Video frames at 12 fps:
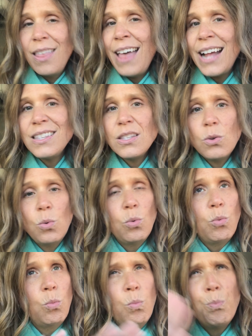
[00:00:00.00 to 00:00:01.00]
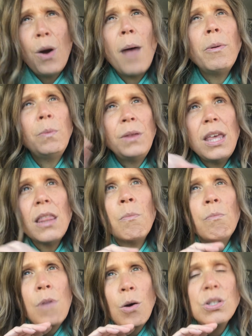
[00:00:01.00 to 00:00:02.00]
That's probably the
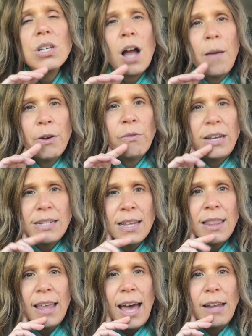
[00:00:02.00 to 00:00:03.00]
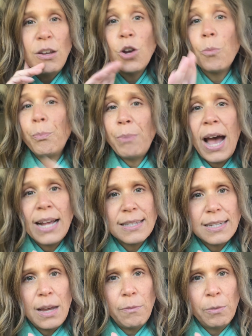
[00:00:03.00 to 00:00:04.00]
most common reason that your past
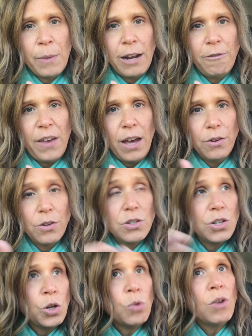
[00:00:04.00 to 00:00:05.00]
attempts might have failed. So